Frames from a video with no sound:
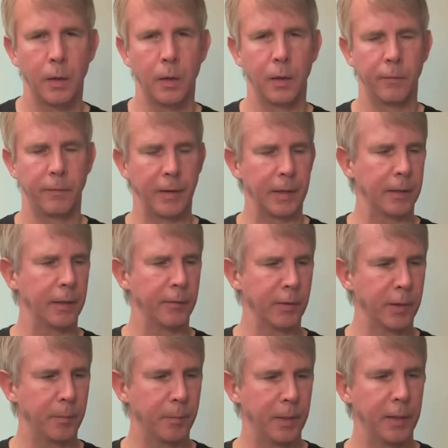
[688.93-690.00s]
If I can ever
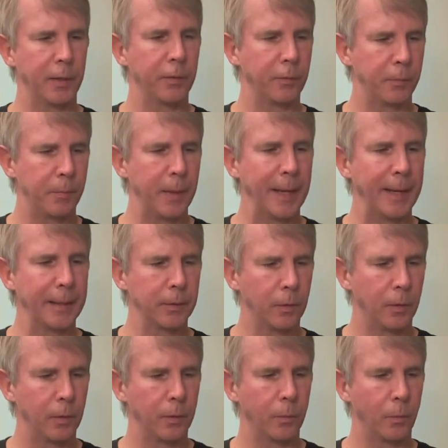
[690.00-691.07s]
get my hands back
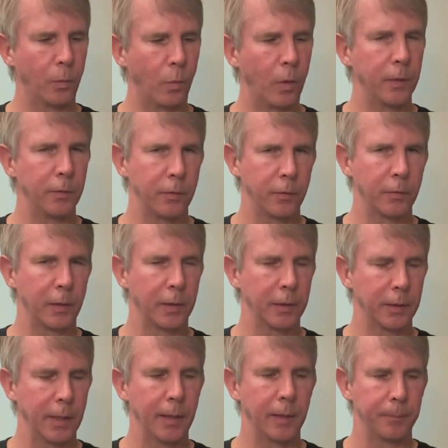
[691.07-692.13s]
on one just like
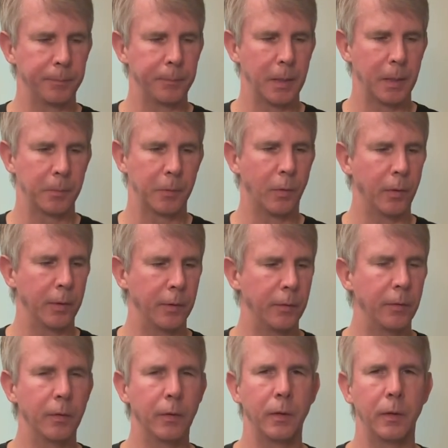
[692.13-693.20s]
that, I'm going to
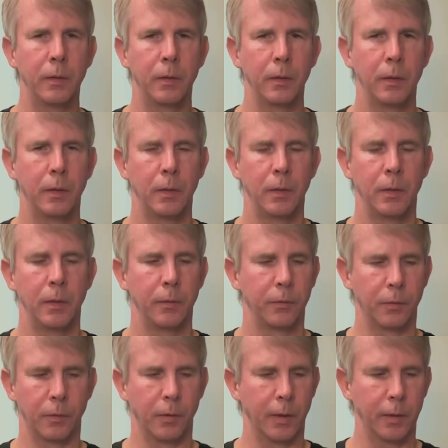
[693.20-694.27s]
do it. It's
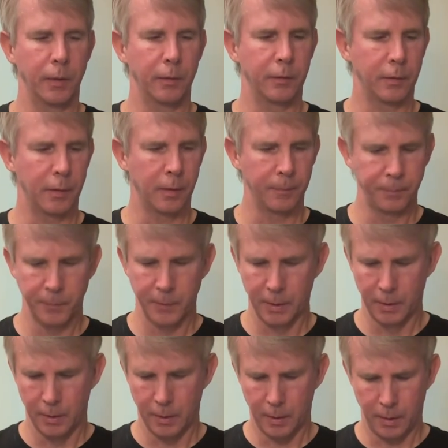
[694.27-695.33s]
a great guitar.
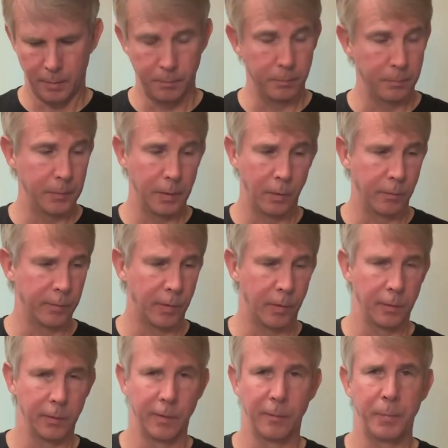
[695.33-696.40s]
Overall,
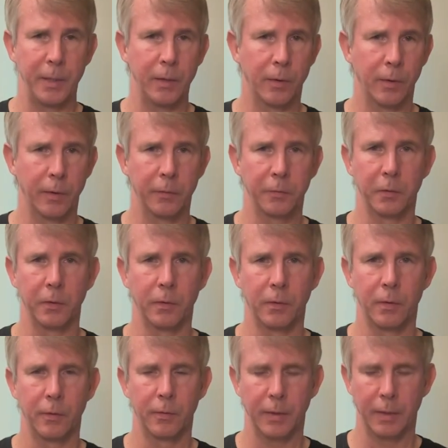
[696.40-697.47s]
I love PRS
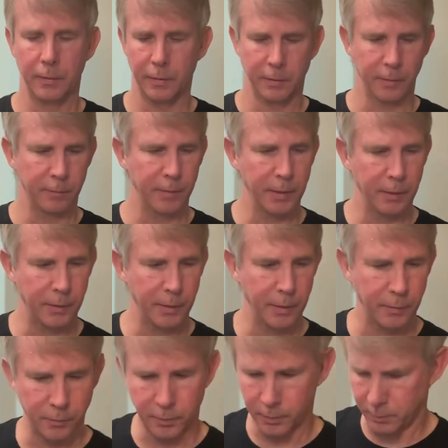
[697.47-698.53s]
guitars. I think they're
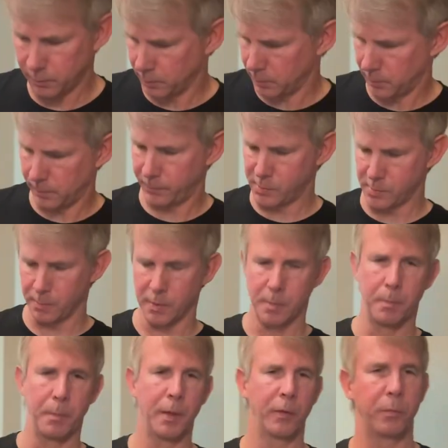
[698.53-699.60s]
fantastic. Some of the
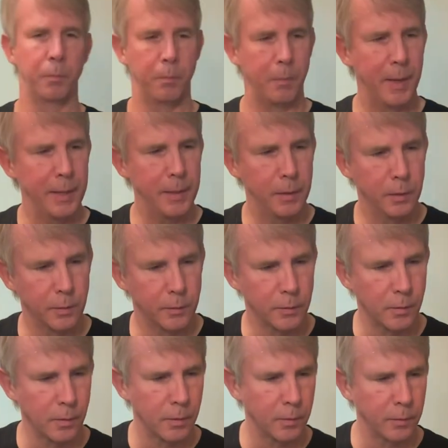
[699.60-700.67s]
best made
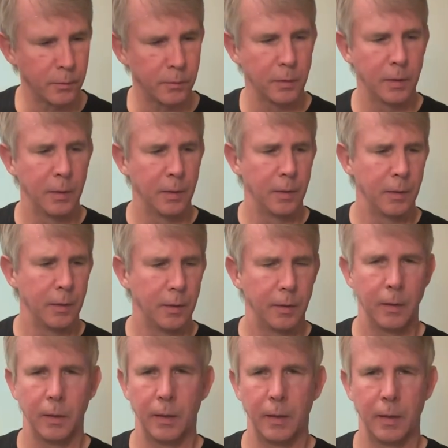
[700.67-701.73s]
guitars
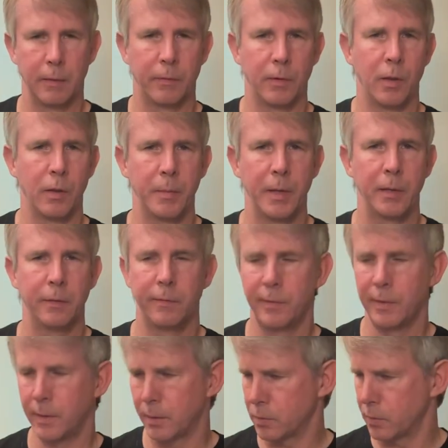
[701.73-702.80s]
out of all the
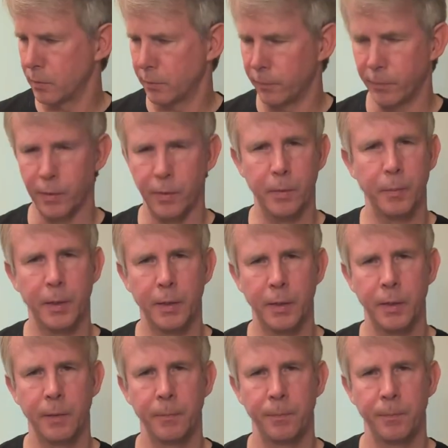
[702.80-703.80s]
manufacturers for the money.